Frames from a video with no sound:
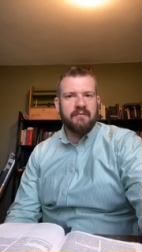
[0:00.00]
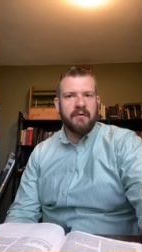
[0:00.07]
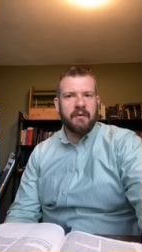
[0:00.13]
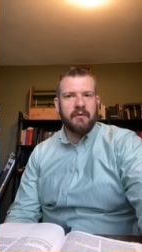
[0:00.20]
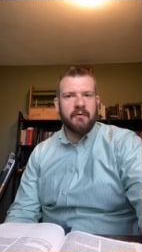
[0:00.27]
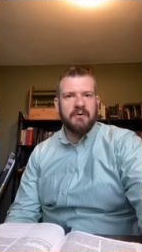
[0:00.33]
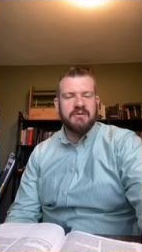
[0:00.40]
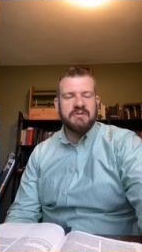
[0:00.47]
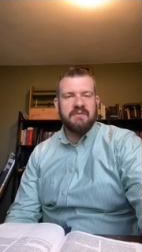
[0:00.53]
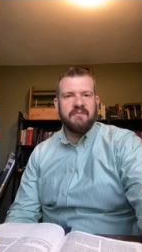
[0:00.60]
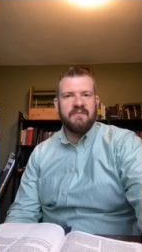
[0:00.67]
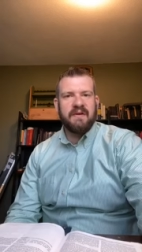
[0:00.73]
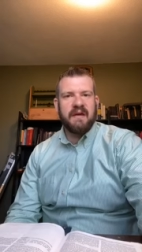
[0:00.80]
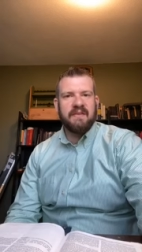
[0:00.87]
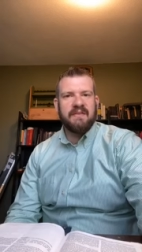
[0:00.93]
of our Christian
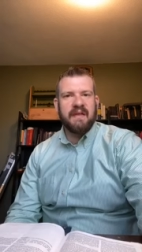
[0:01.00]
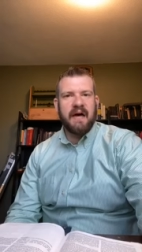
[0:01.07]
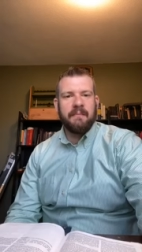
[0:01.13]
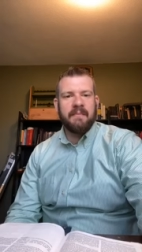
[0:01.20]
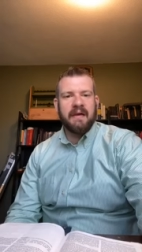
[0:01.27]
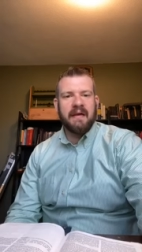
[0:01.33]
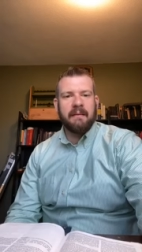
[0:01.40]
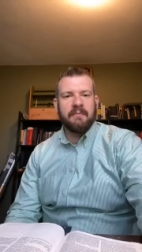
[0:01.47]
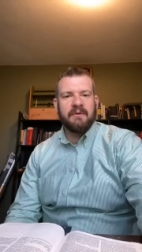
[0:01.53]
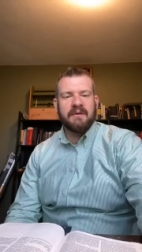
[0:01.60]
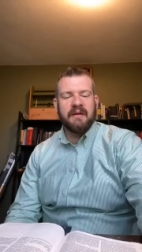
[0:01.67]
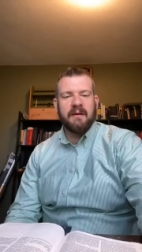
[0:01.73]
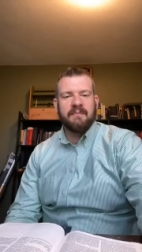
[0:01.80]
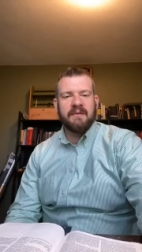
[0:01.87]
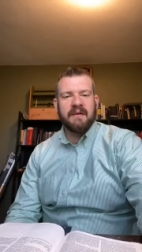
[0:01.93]
faith not being able to
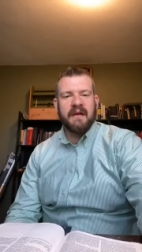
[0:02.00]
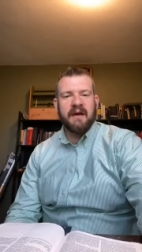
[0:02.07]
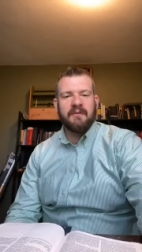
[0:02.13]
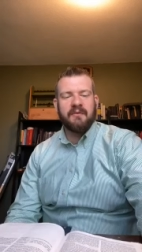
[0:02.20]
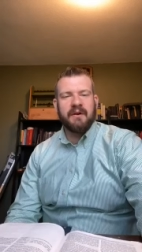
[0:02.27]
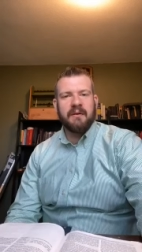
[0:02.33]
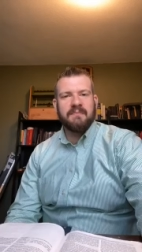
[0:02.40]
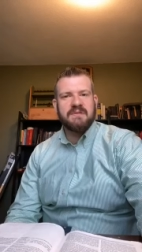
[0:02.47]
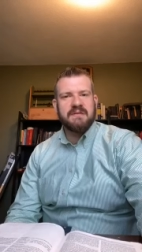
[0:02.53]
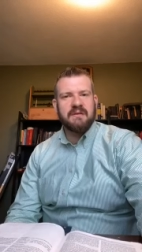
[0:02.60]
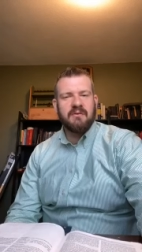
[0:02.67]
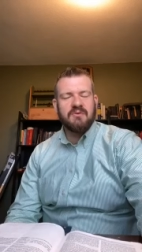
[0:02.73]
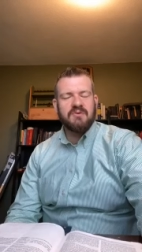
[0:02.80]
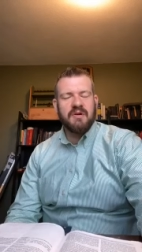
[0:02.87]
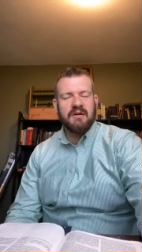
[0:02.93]
come together, and I'm
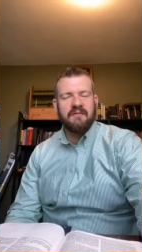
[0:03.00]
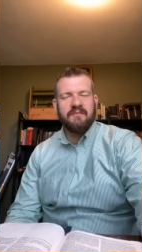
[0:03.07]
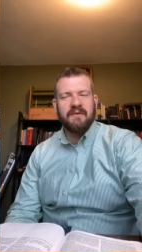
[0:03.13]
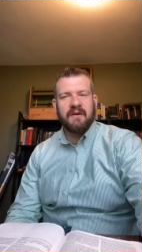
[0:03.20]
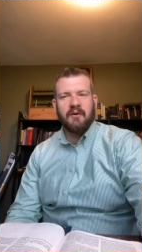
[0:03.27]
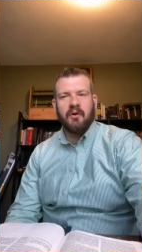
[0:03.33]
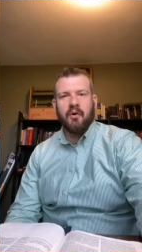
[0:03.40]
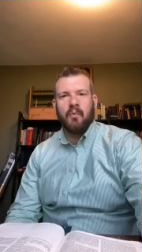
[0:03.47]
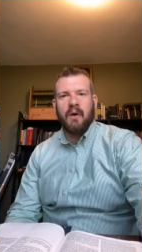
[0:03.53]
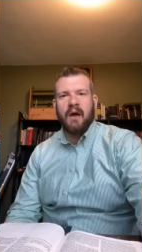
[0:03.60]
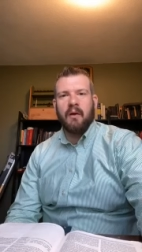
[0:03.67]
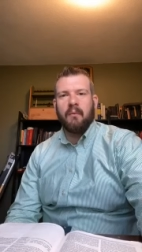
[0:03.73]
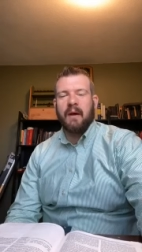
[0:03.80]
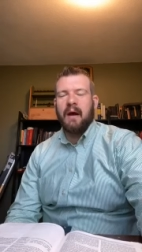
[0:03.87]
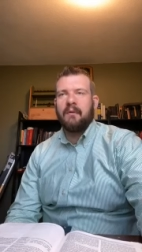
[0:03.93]
still trying to figure a way
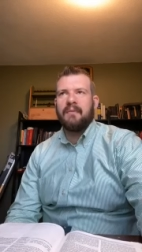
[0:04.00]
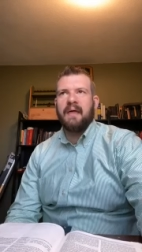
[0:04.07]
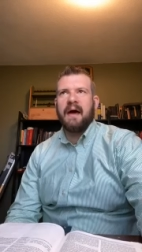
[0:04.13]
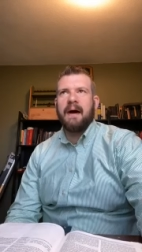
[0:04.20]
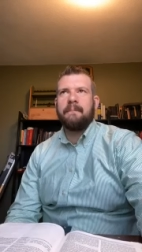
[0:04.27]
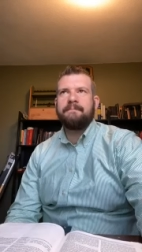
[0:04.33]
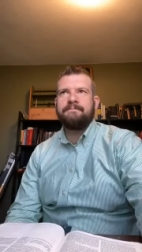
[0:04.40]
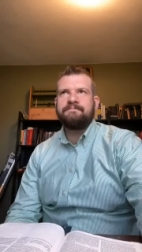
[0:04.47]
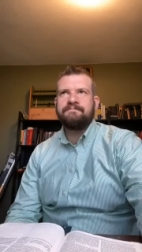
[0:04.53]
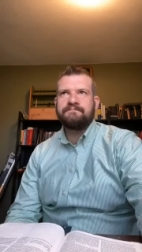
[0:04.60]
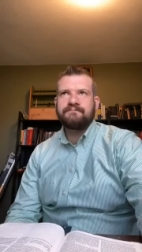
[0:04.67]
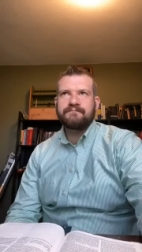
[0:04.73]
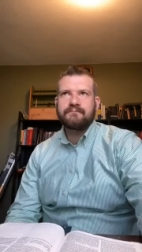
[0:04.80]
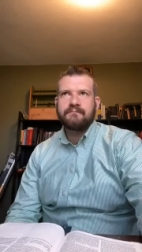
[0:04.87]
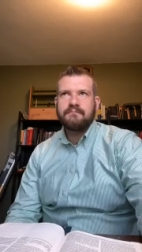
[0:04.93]
around that.
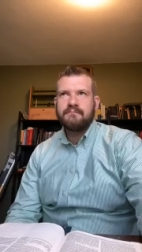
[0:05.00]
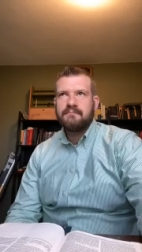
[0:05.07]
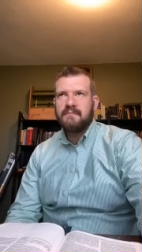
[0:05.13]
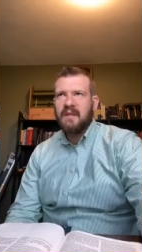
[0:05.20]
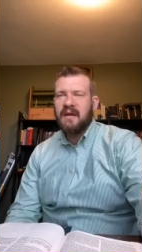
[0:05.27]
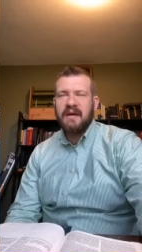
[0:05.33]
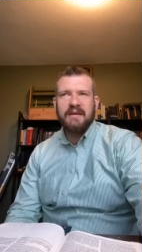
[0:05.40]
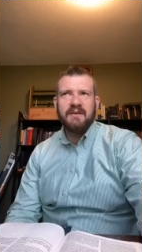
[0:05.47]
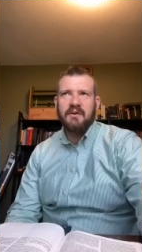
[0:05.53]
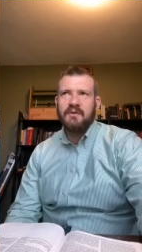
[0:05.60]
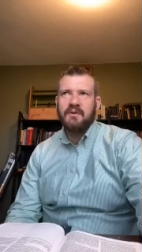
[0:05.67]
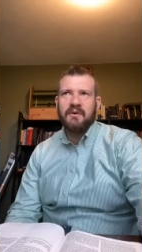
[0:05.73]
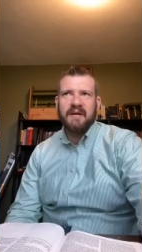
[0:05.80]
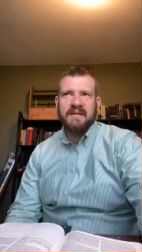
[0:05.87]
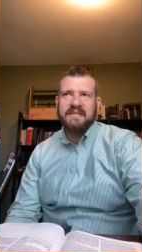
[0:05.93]
I don't
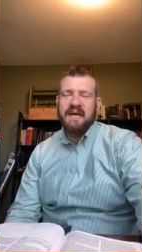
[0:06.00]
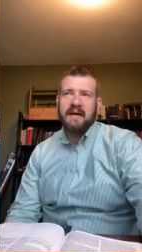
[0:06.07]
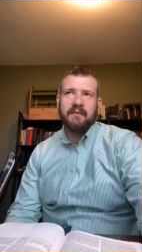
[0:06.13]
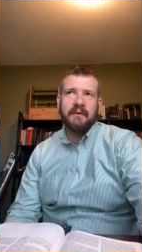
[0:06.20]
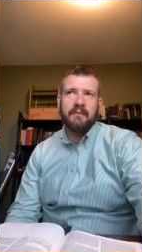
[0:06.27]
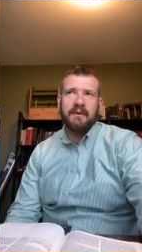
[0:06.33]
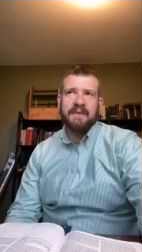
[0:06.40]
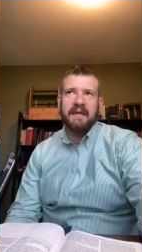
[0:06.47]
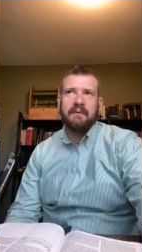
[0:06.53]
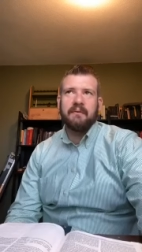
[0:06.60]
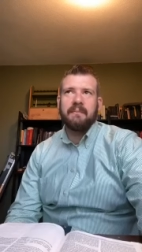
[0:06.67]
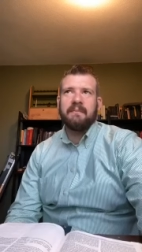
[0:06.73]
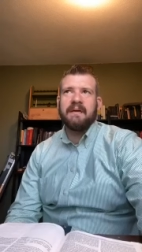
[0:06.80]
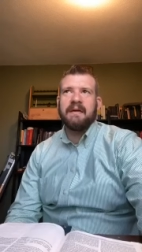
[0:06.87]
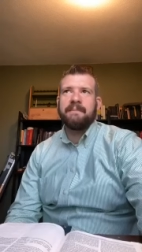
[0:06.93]
know exactly what that
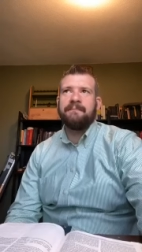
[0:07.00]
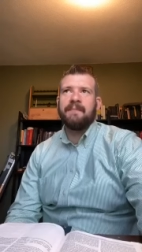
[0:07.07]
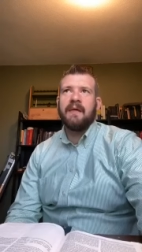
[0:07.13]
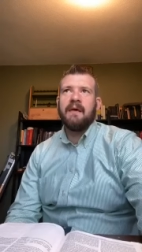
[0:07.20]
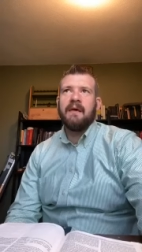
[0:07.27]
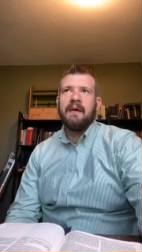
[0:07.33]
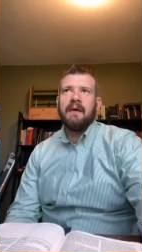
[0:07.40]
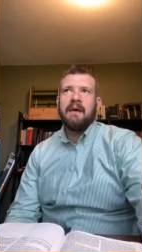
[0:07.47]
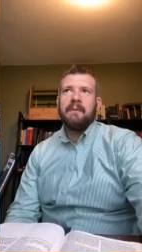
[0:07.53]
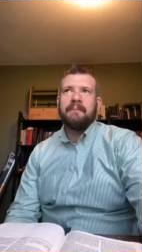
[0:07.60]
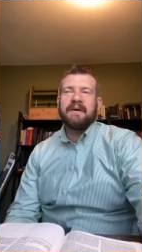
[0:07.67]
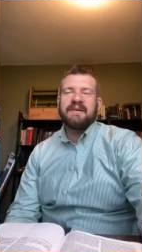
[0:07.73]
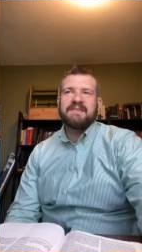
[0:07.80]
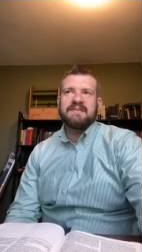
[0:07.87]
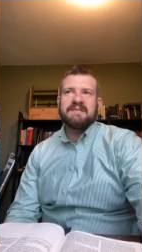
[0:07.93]
would be,
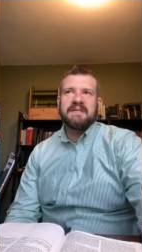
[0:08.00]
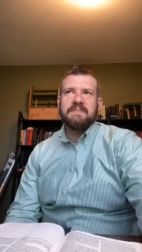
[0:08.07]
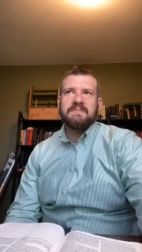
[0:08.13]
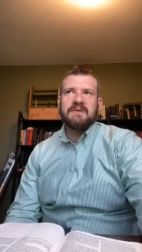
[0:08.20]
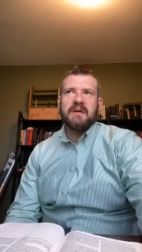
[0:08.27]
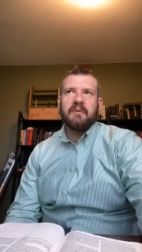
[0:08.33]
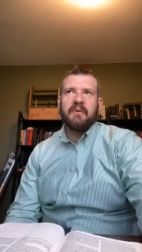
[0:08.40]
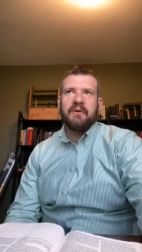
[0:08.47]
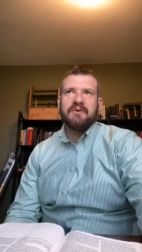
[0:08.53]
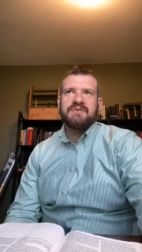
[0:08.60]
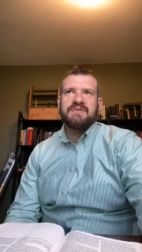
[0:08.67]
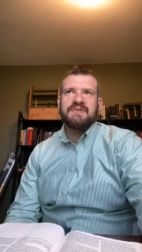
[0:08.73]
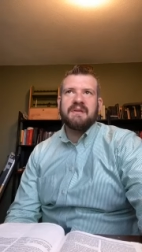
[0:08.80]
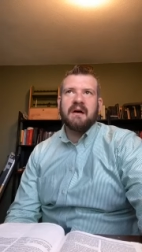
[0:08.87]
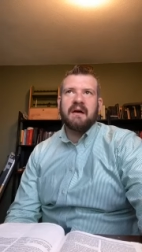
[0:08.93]
because it seems like we are
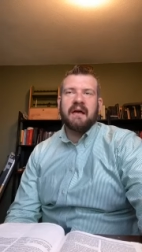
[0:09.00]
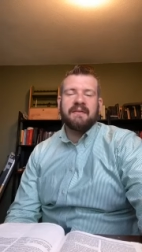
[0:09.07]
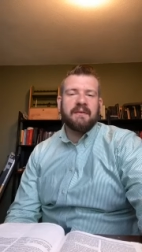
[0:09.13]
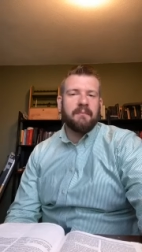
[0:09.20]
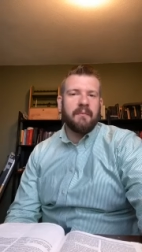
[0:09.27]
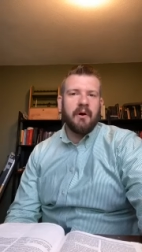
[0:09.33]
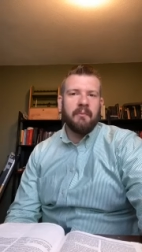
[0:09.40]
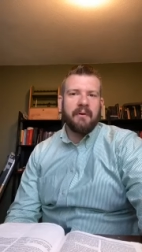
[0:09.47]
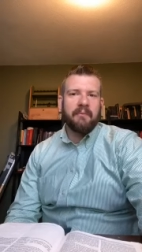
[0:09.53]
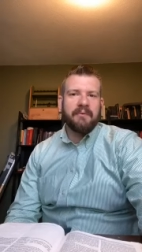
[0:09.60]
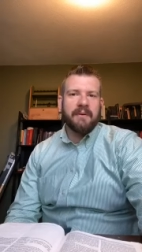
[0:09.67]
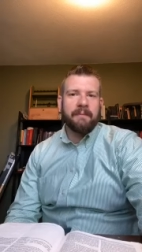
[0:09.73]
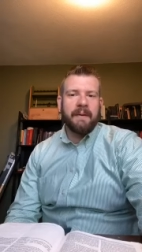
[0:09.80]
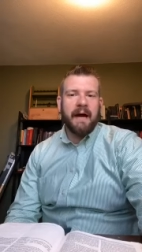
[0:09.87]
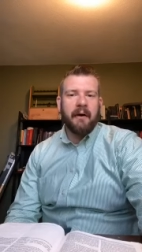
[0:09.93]
stuck at the moment with
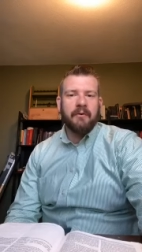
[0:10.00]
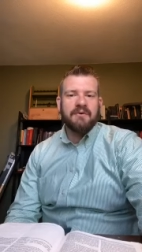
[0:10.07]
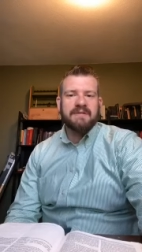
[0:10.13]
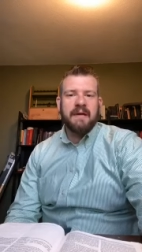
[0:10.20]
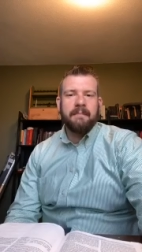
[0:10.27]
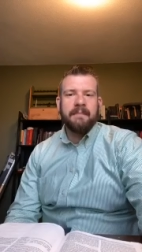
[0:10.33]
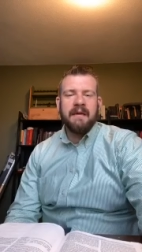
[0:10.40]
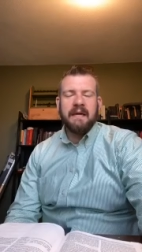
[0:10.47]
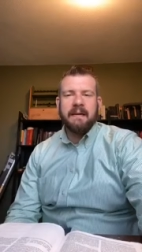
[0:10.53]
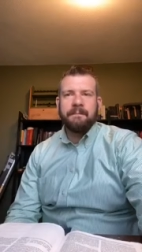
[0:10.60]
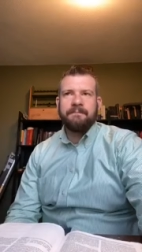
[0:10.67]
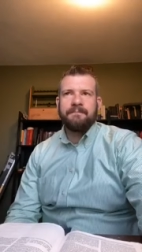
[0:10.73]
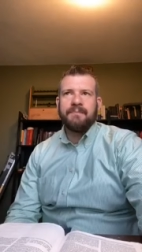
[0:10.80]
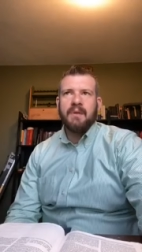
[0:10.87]
the powers that be.